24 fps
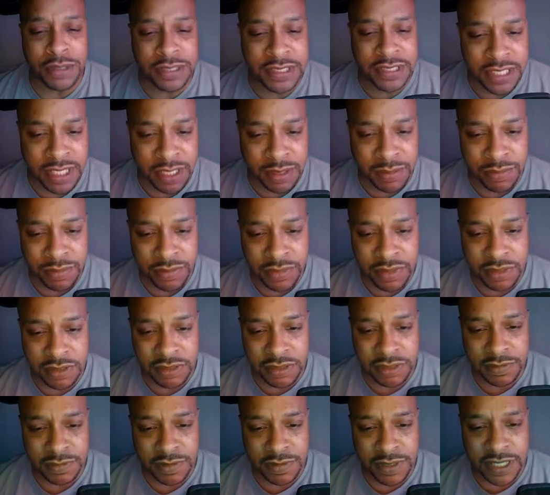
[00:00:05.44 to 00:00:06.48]
what's up?
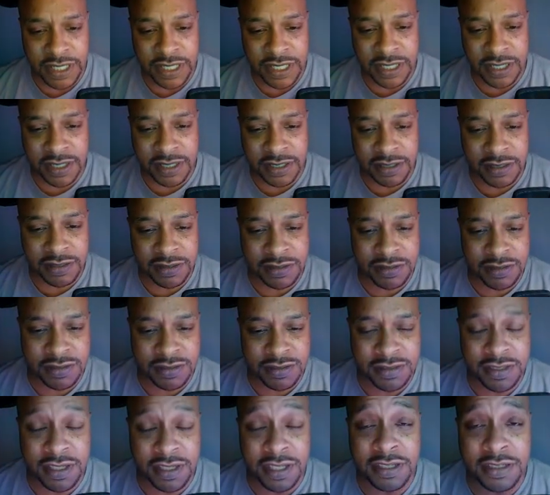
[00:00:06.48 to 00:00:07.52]
It
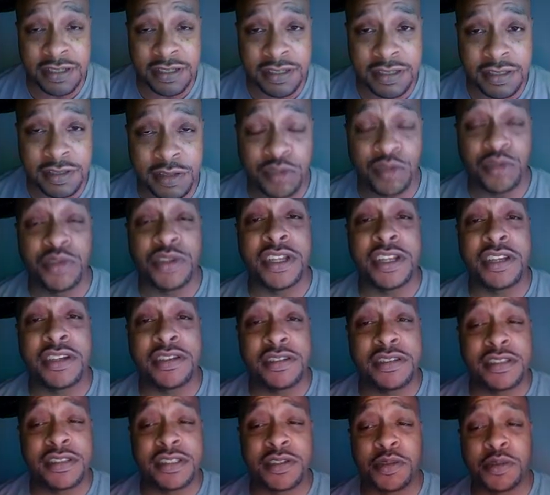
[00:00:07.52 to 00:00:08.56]
is New
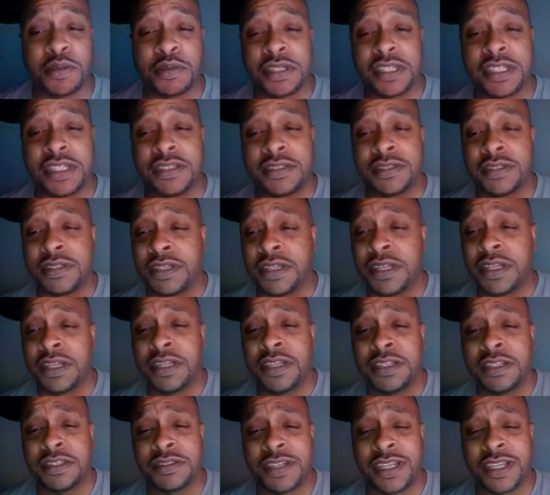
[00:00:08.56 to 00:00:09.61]
Year's, so trying
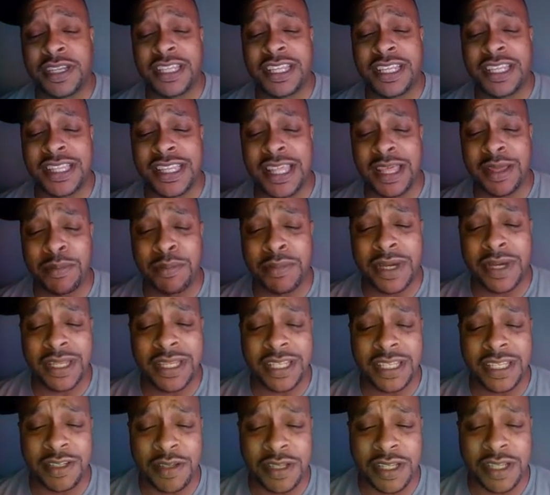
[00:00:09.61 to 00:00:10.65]
to get that
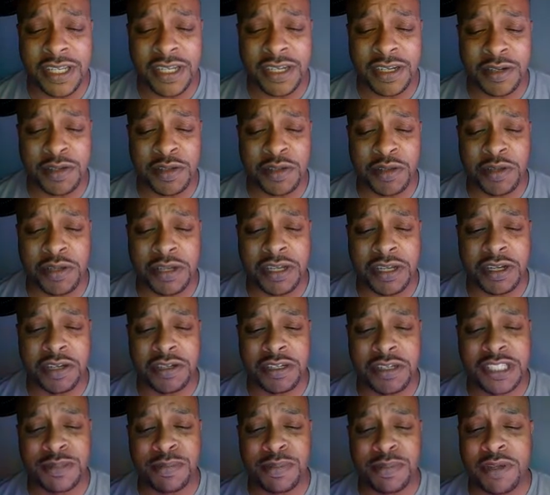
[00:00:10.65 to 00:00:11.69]
money. You can
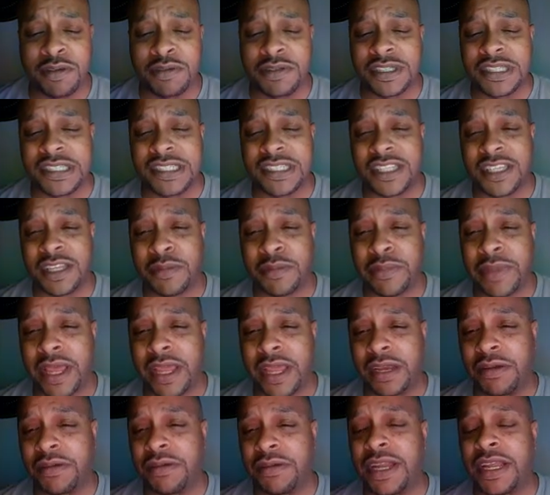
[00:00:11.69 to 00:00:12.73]
hear explosions in the
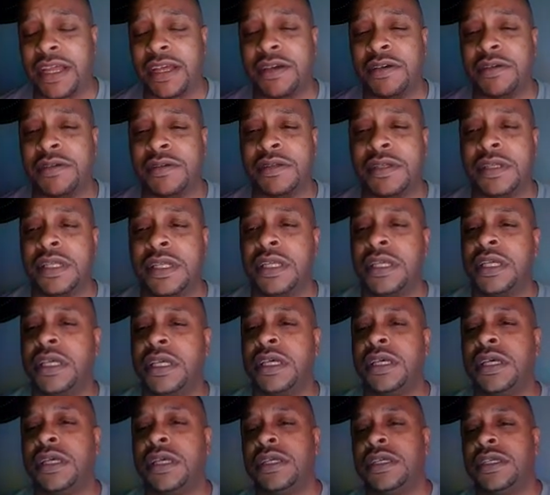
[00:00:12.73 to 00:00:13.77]
background.
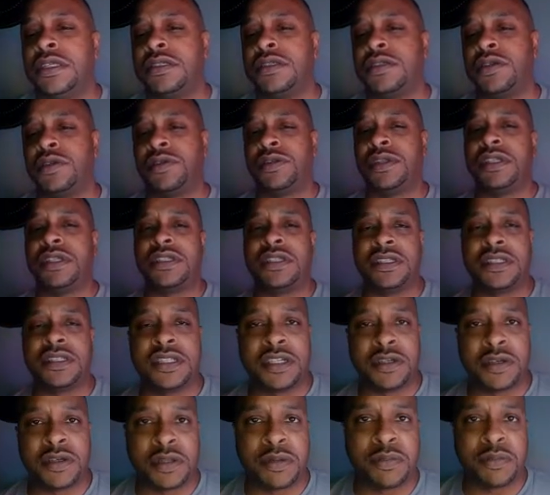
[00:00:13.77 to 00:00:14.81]
So this is
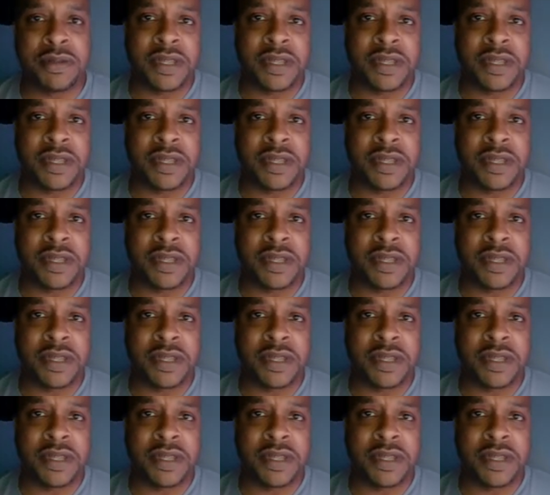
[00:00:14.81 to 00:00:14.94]
here the